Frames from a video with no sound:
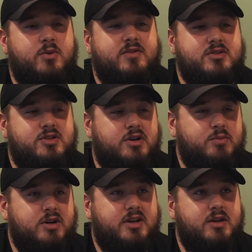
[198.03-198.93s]
We've
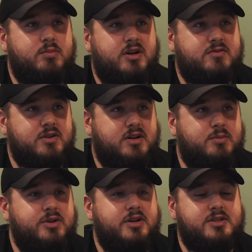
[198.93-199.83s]
installed Marquis block for a
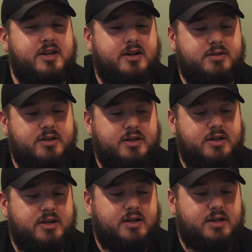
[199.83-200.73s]
couple of years now.
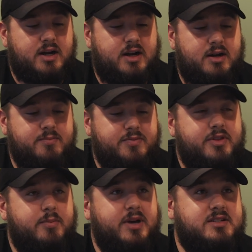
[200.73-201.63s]

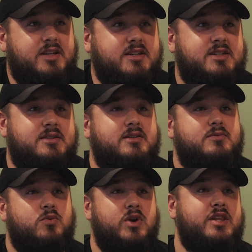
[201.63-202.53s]
The best things
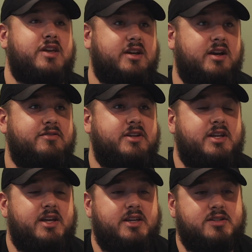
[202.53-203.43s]
we think of
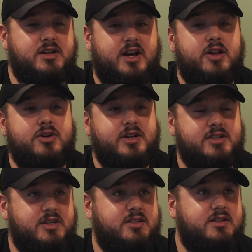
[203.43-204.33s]
it is the color
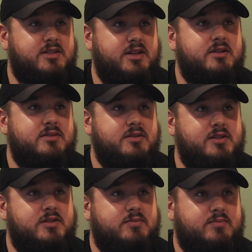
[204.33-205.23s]
consistency
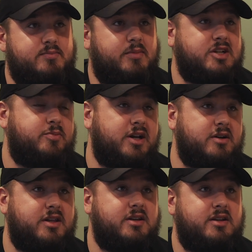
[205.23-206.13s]
is much
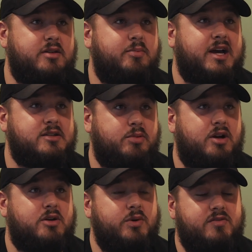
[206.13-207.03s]
better than in the past
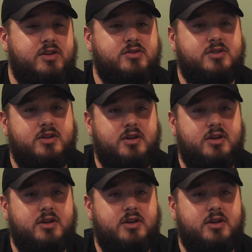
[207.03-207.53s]
block we've used.